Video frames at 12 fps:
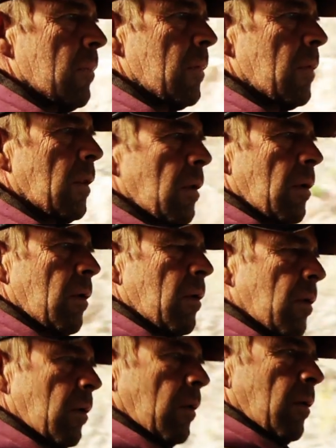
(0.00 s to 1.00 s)
For
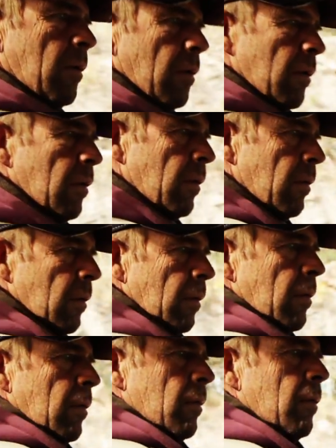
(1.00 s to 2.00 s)
me,
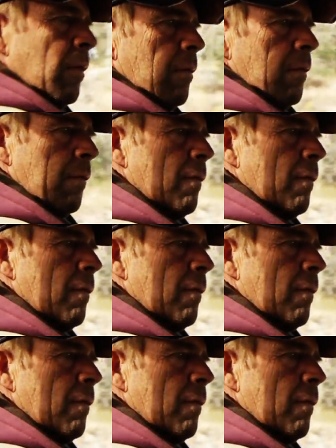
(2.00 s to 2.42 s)
is to go